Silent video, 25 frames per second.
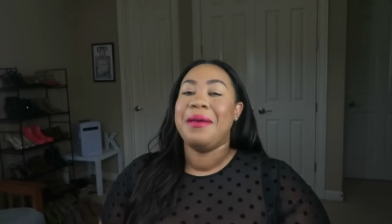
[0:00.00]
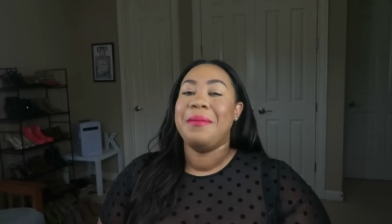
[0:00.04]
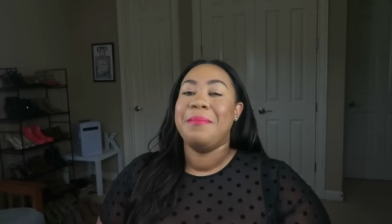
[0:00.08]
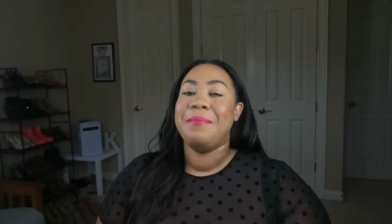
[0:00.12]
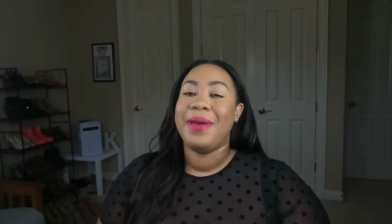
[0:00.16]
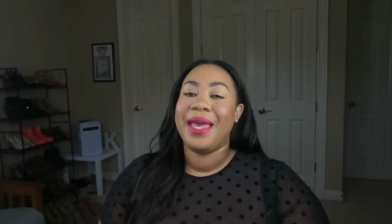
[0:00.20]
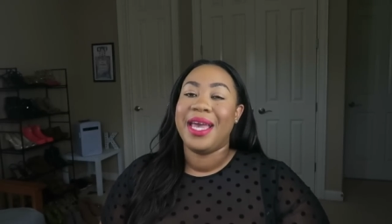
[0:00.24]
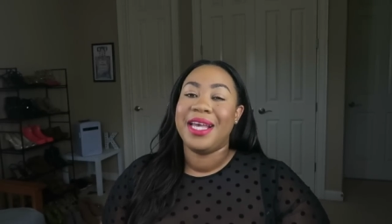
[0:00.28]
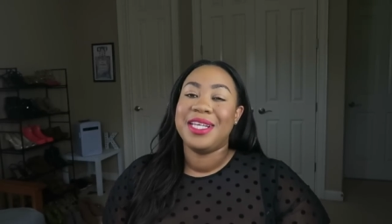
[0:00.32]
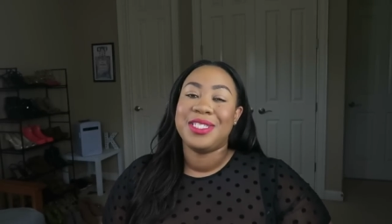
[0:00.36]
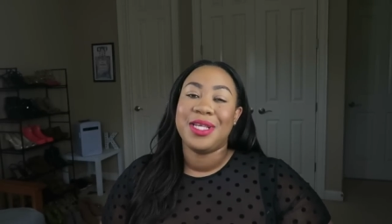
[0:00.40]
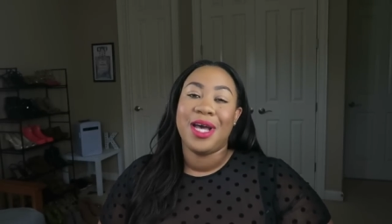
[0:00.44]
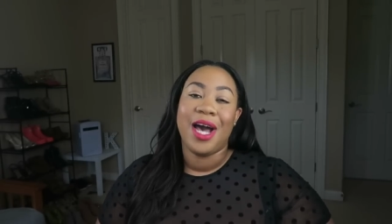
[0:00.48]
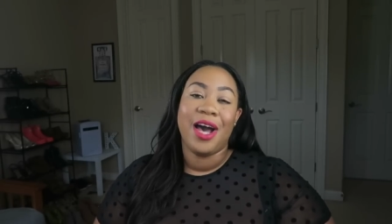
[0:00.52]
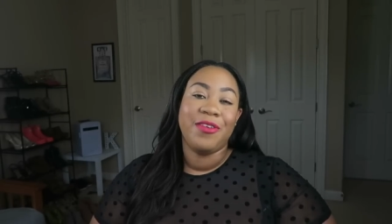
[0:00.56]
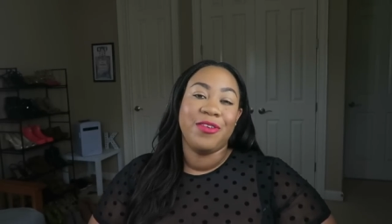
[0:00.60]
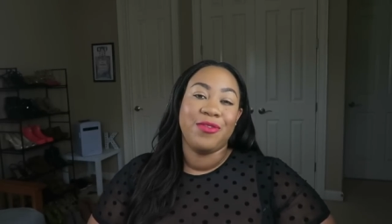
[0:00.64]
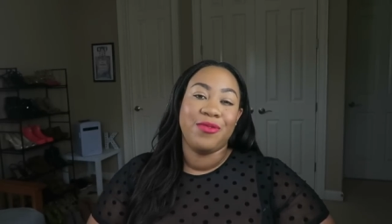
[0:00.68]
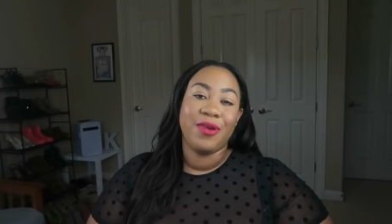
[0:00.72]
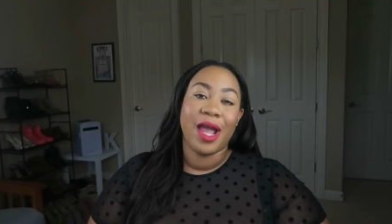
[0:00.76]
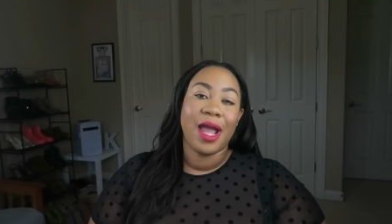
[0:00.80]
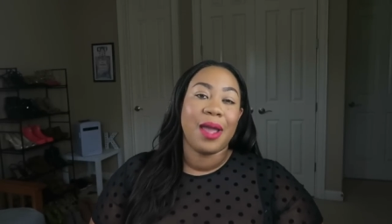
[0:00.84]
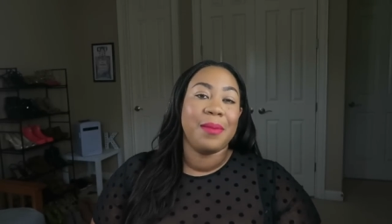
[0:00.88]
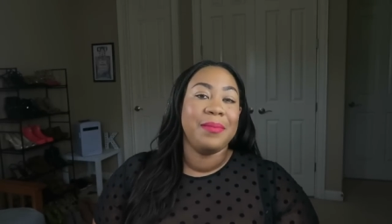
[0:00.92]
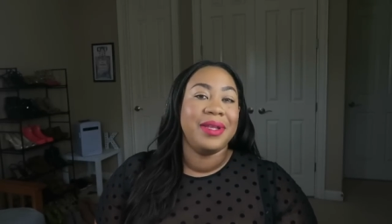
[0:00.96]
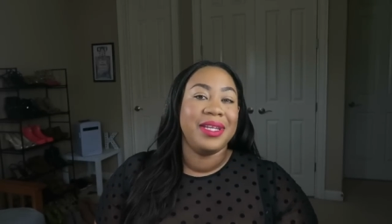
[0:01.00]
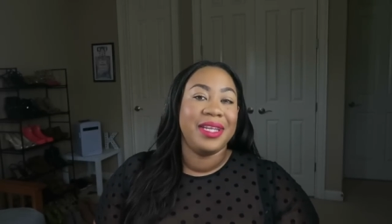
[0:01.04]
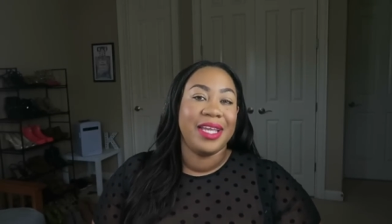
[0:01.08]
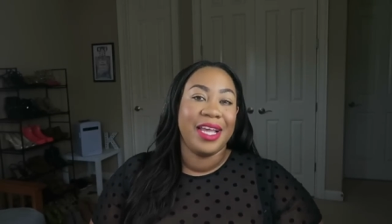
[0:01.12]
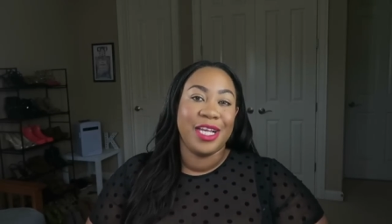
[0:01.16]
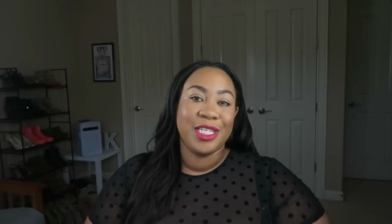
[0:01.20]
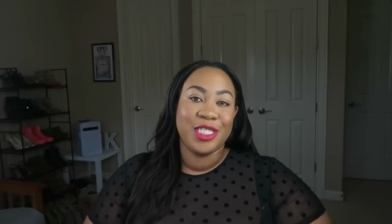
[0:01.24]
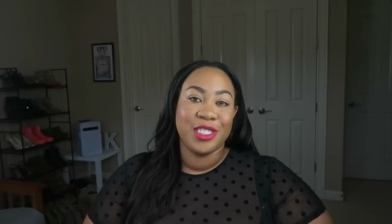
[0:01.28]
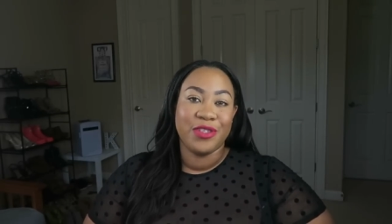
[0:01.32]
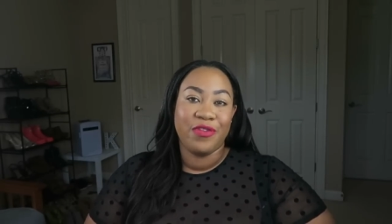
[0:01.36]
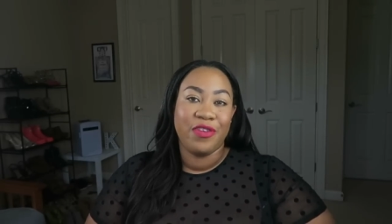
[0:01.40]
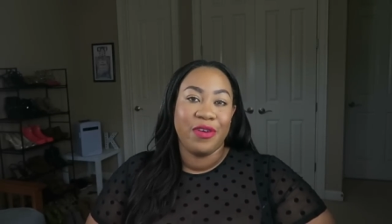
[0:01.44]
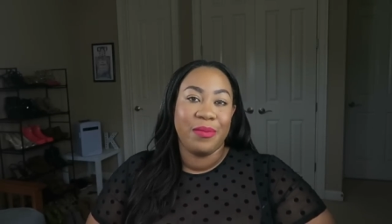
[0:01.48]
based off a
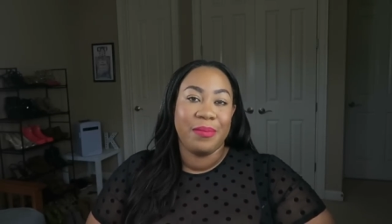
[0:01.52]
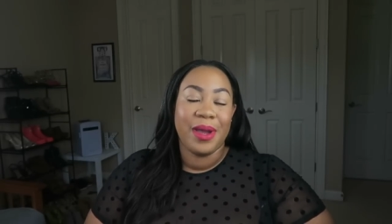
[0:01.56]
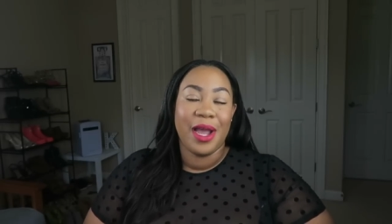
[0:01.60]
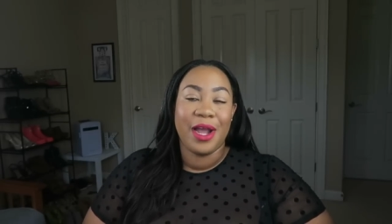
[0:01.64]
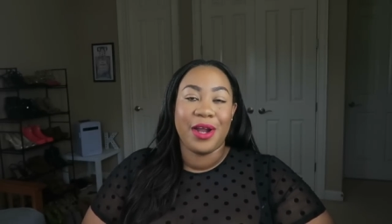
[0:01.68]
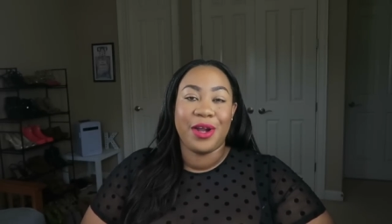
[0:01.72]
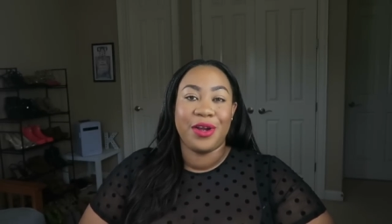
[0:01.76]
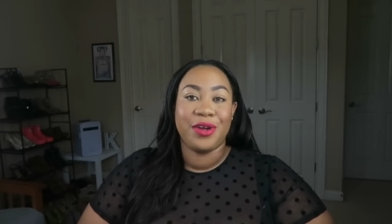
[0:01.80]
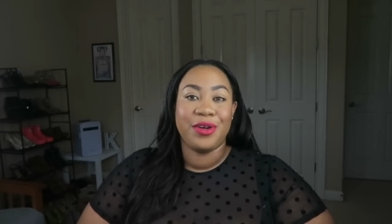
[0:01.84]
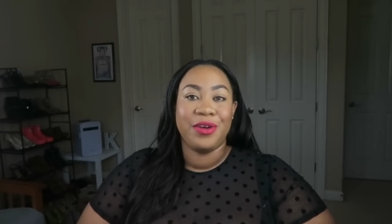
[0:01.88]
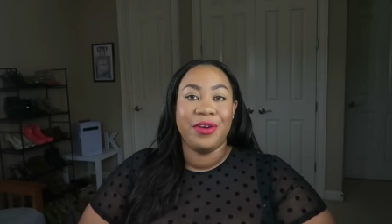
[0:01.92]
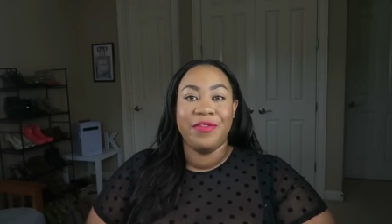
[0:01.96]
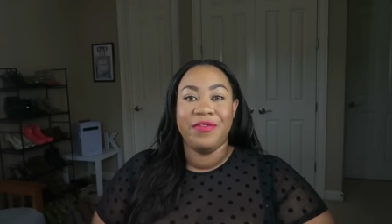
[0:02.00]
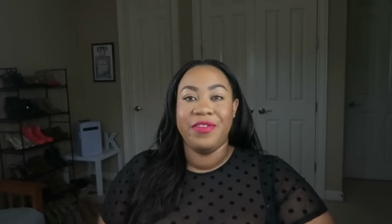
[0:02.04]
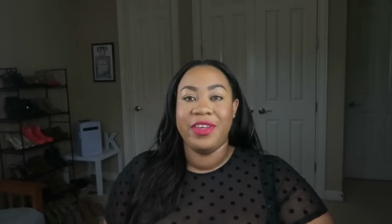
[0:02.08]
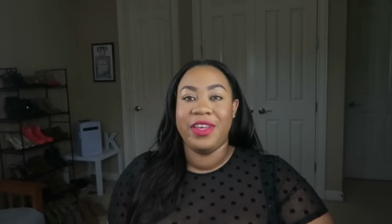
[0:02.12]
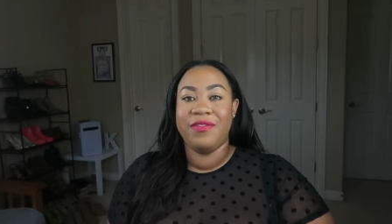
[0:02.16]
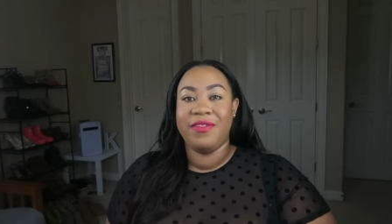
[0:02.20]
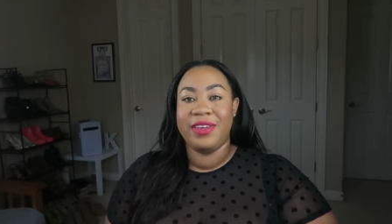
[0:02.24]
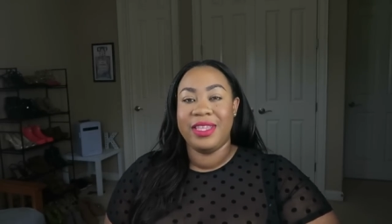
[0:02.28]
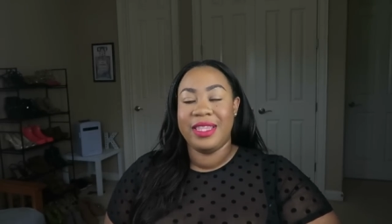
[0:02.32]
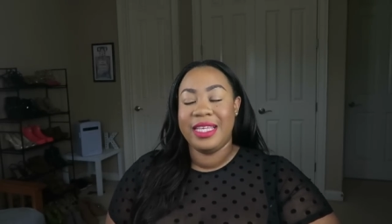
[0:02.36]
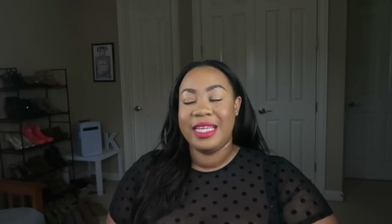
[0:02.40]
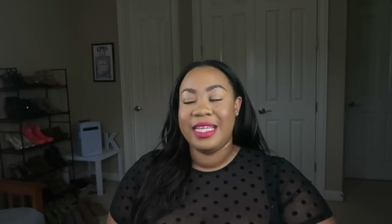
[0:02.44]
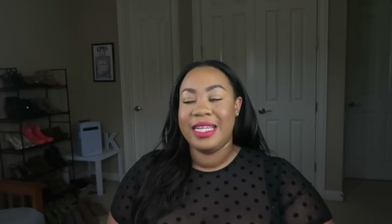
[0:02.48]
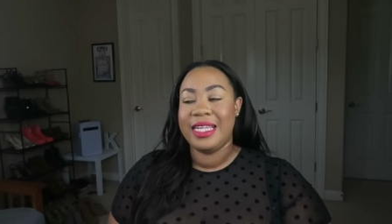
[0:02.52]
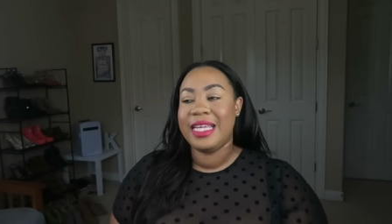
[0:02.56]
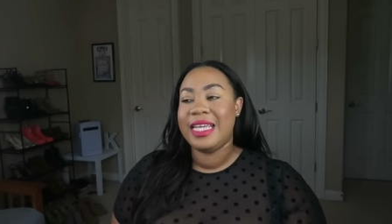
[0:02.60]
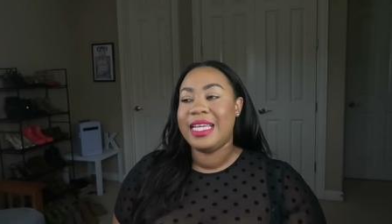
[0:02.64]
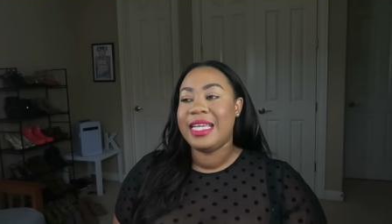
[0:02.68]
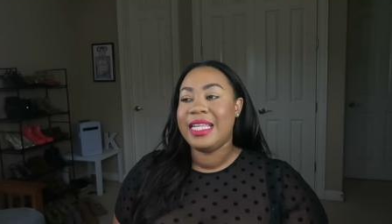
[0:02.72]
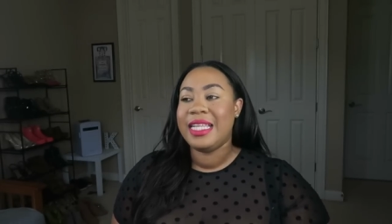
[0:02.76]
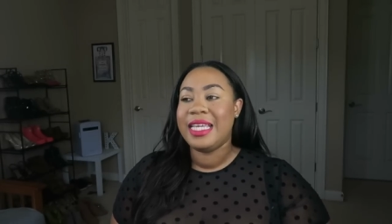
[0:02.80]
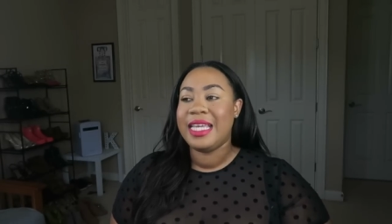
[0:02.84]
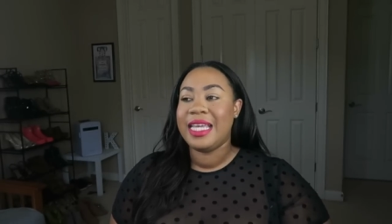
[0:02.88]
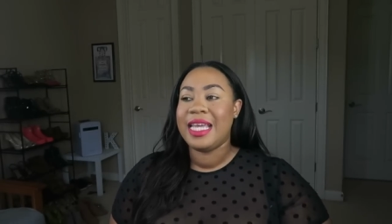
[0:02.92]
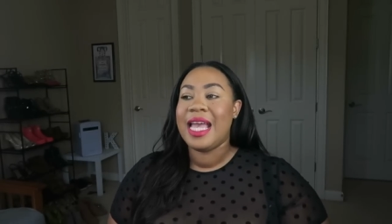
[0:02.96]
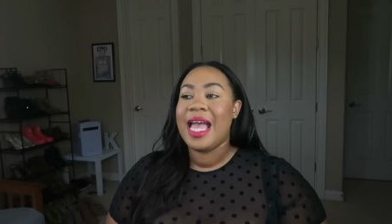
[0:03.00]
recommendation from my girl Vividly
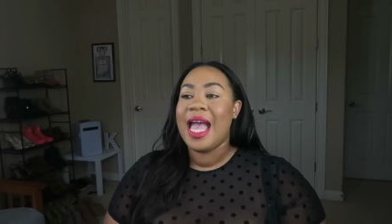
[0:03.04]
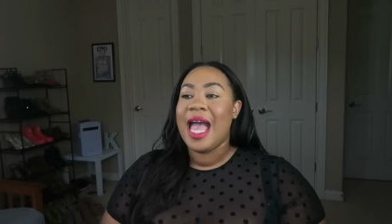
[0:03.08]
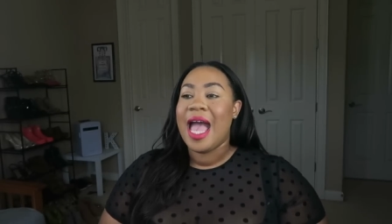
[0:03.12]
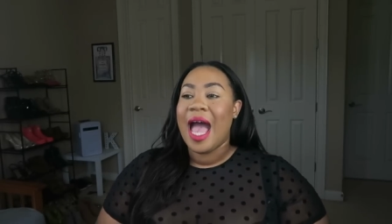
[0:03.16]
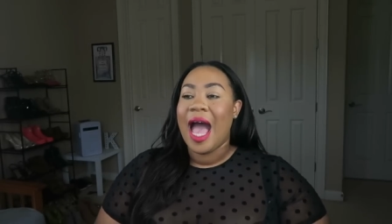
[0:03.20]
Mimi.